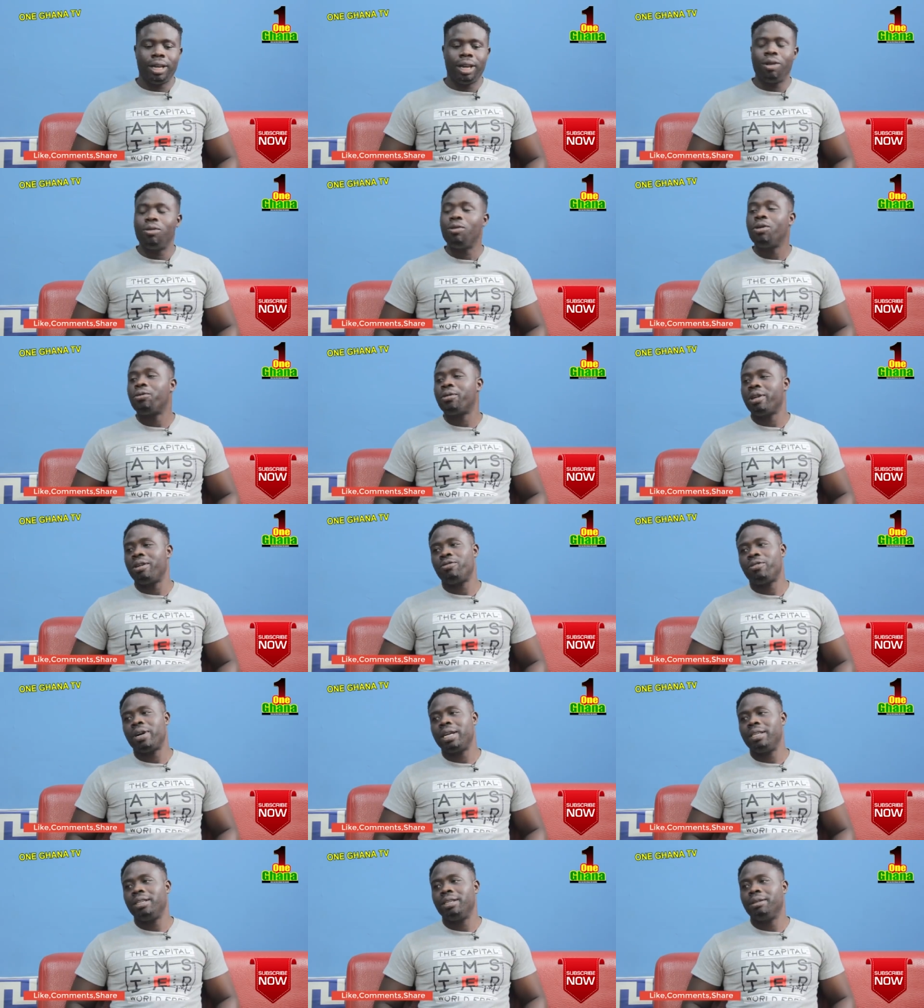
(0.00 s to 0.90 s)
a whole
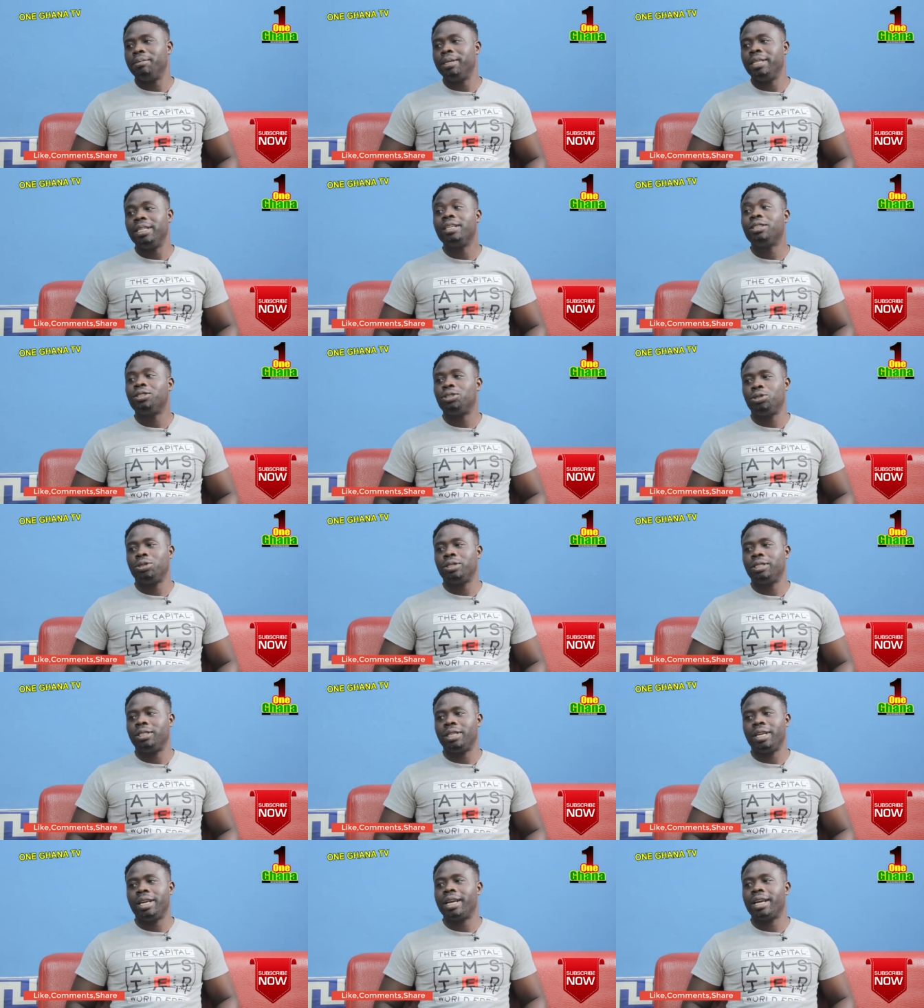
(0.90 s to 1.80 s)
traffic, dear, may yes, you
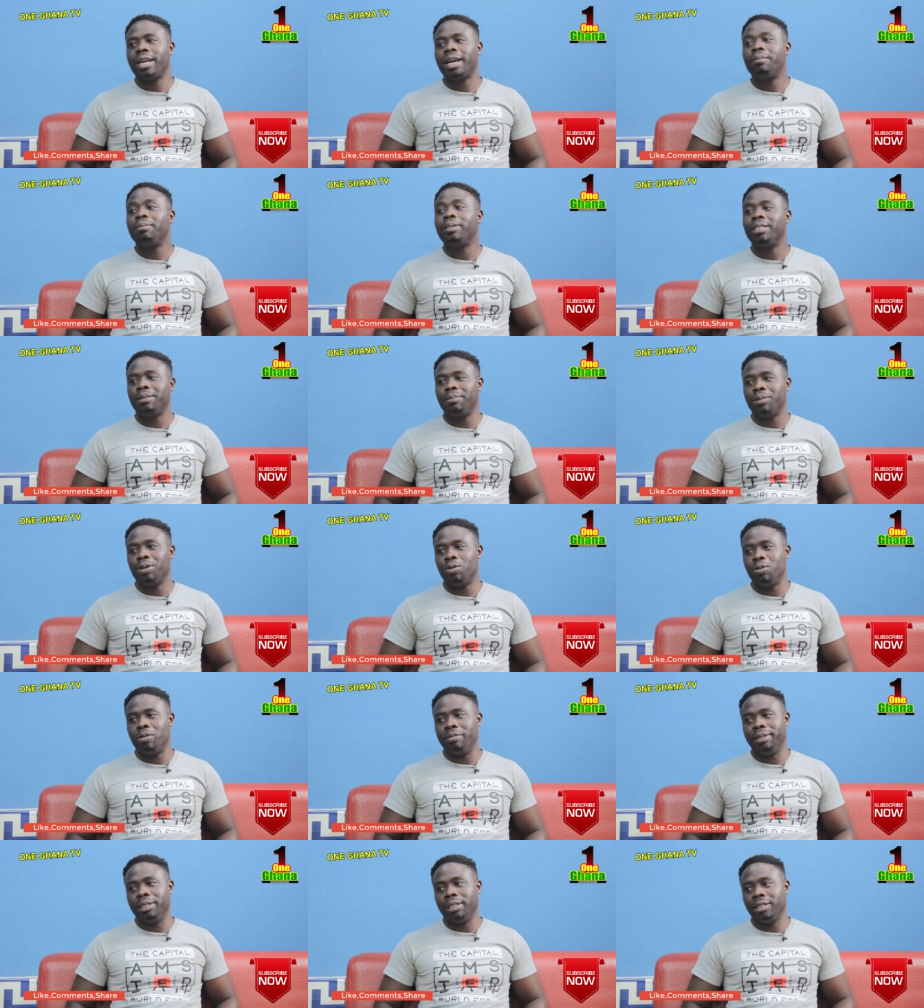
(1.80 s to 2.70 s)
say a camis and me
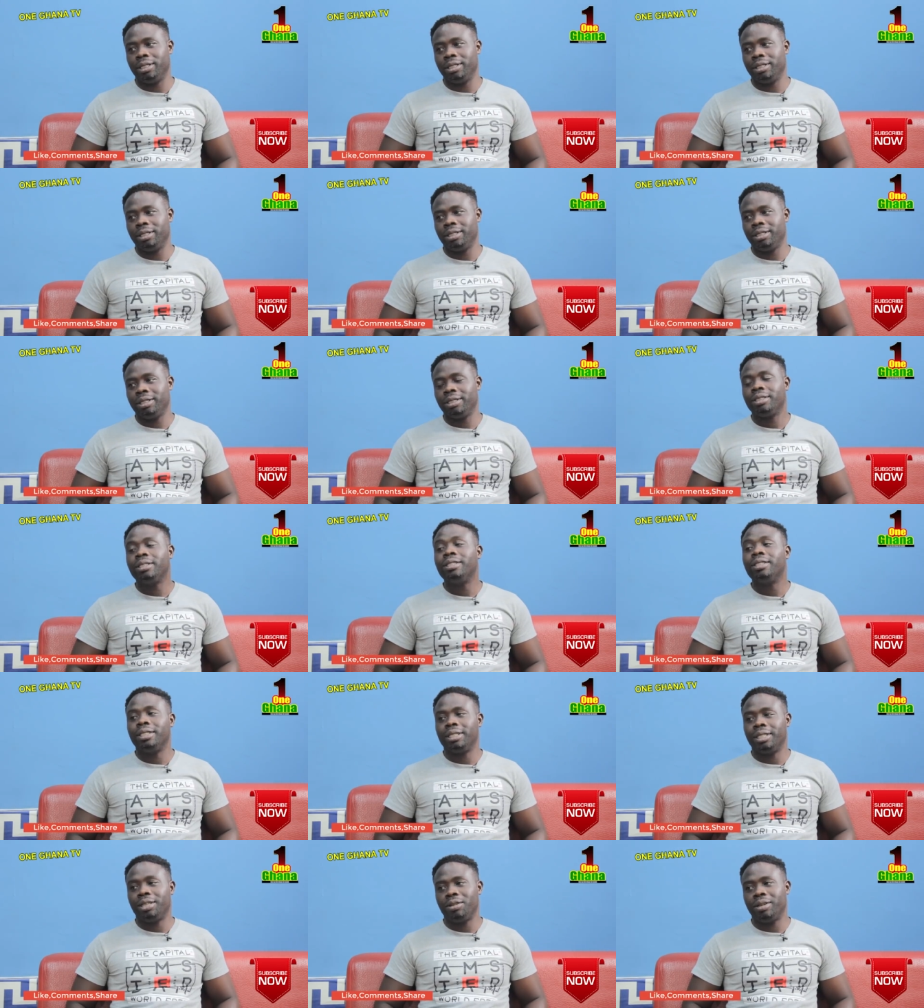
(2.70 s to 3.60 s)
could be.
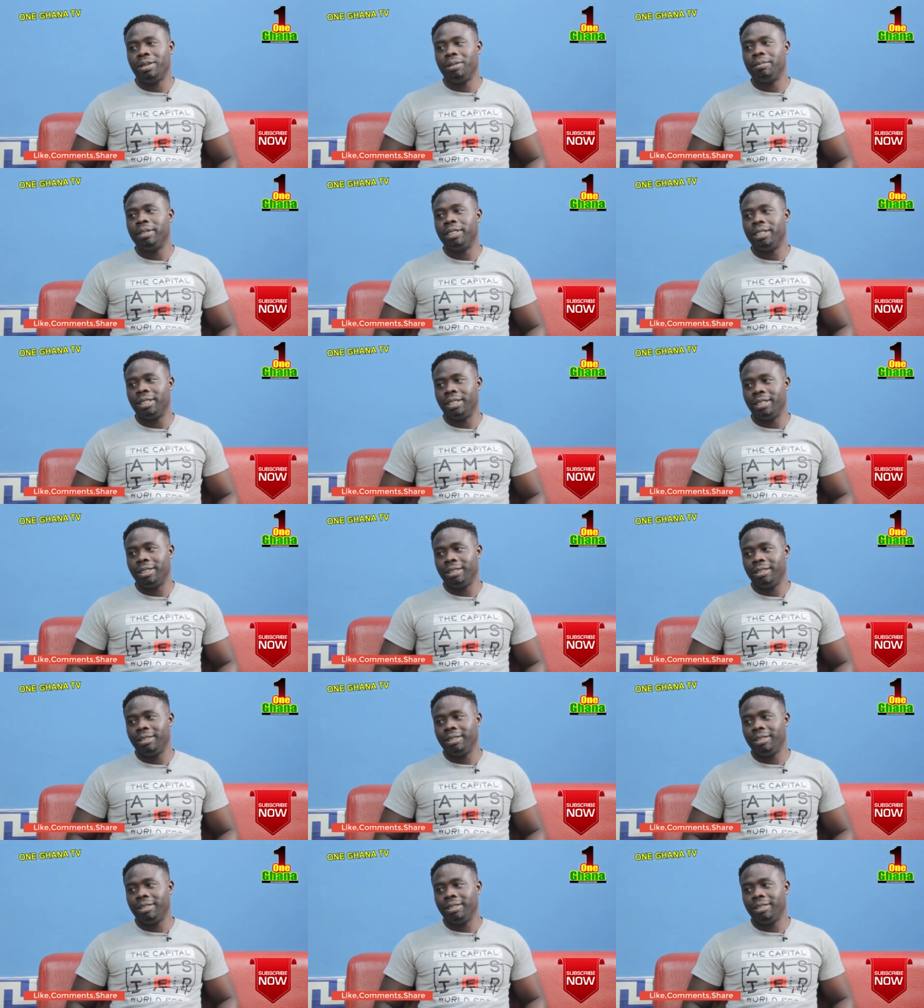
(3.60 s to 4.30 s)
Ah, dear.